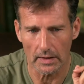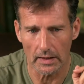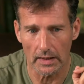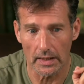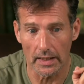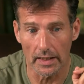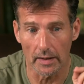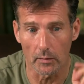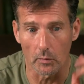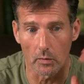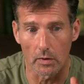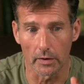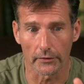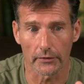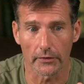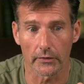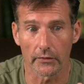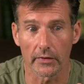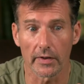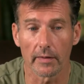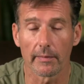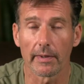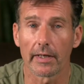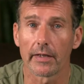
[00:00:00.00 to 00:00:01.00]
It was
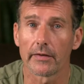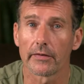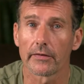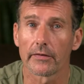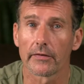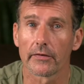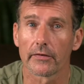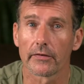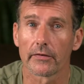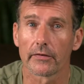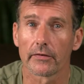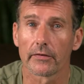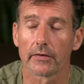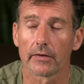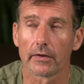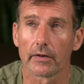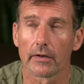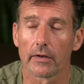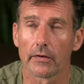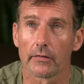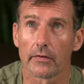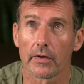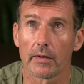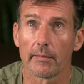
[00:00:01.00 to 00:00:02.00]
3 months
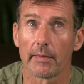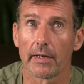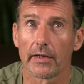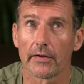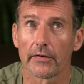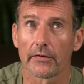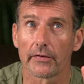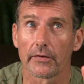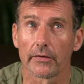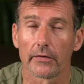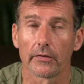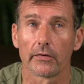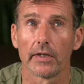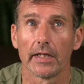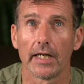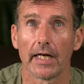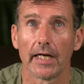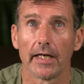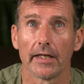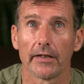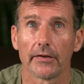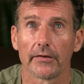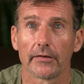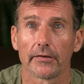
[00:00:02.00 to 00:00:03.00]
and 3
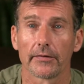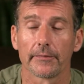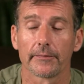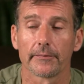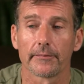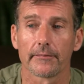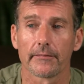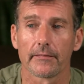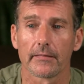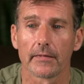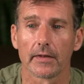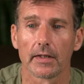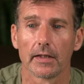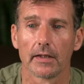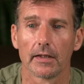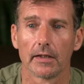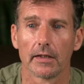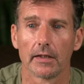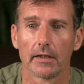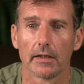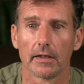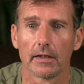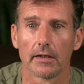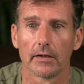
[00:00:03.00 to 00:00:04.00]
days
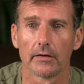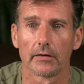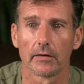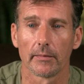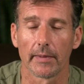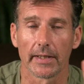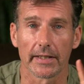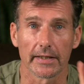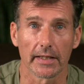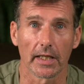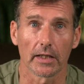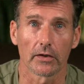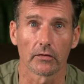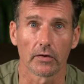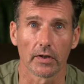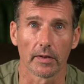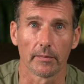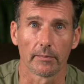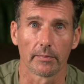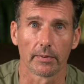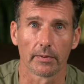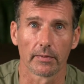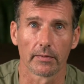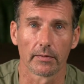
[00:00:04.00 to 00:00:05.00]
to make that
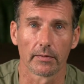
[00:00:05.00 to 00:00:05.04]
trip.